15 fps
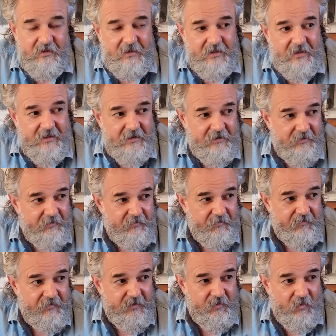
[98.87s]
Um,
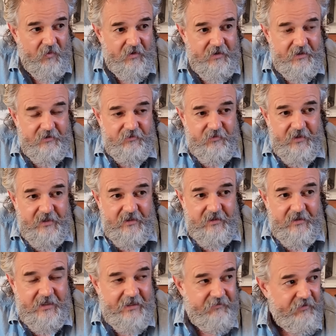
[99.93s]
the water you're
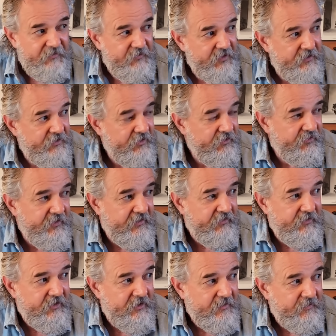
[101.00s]
drinking, I have a filter
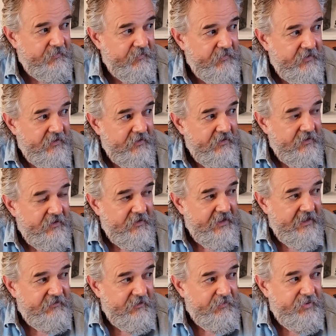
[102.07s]
system
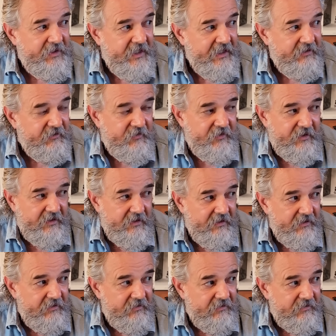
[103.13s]
that's a pH
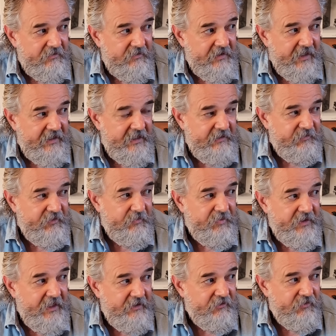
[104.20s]
thing that keeps the
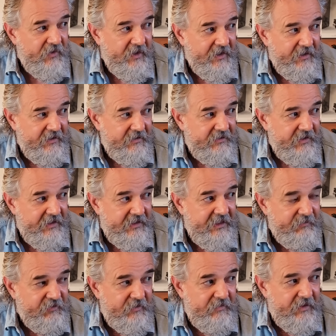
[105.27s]
pH right and
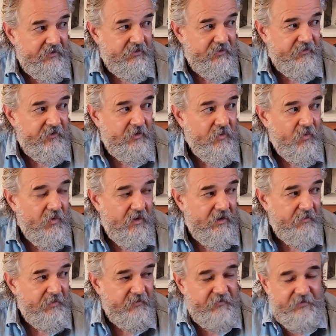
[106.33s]
keeps the minerals in the
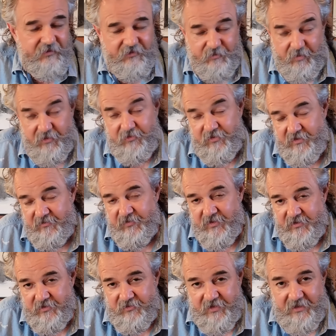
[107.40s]
water, but supposedly
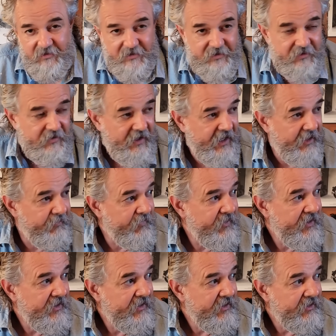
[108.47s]
filters out all the crap
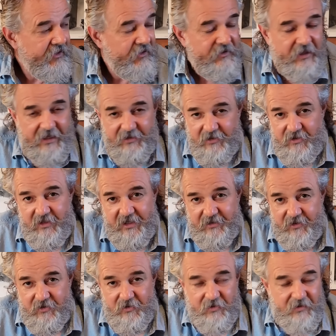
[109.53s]
and the, and
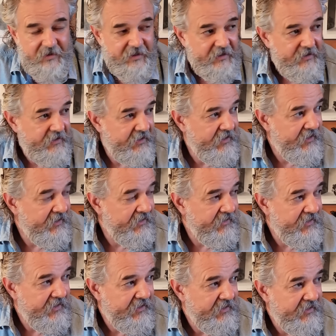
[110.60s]
the chlorine and, and,
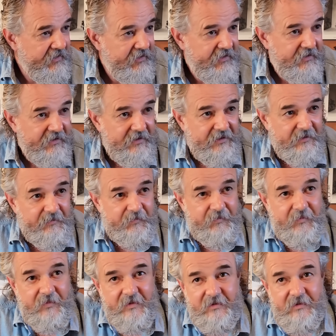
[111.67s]
and the, um,